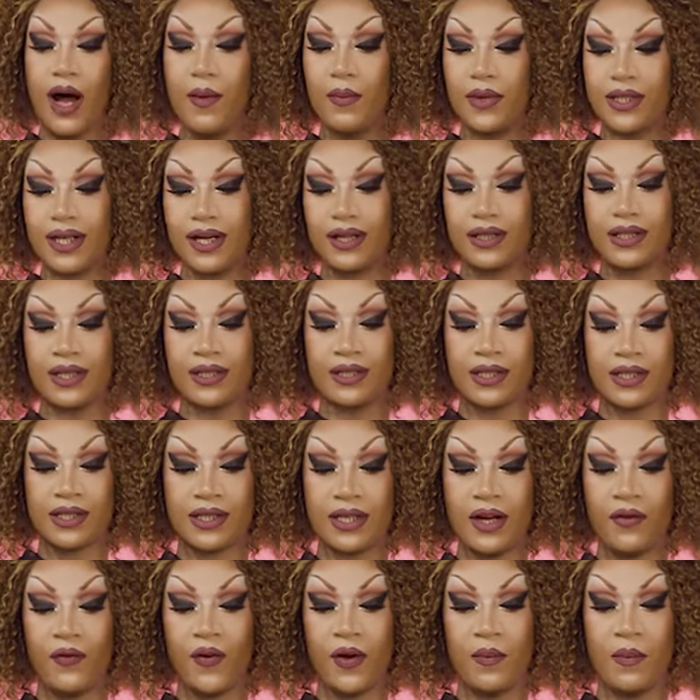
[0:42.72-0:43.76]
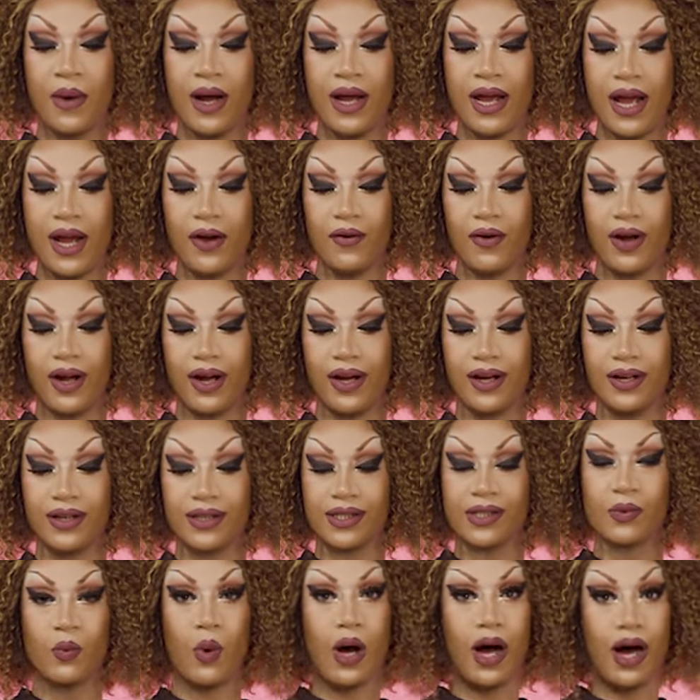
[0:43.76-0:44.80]
I'm addicted to sniffing my
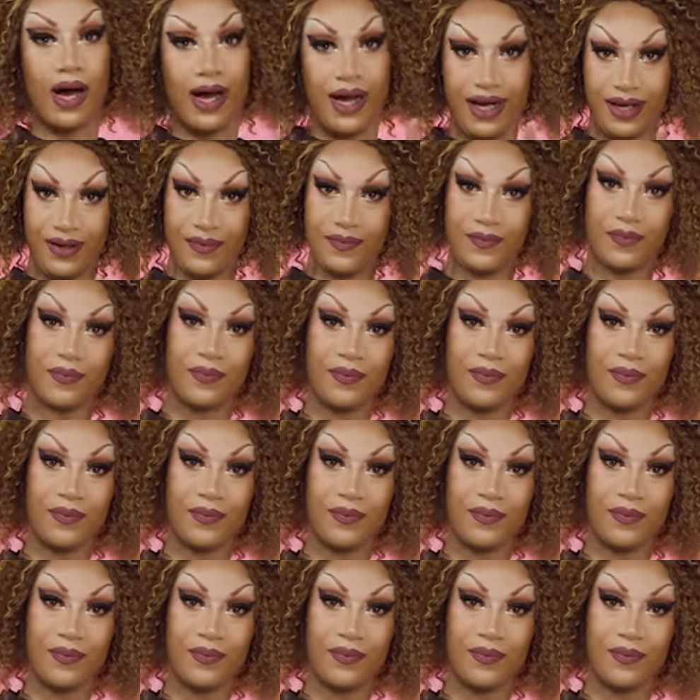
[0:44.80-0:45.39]
earrings. Why?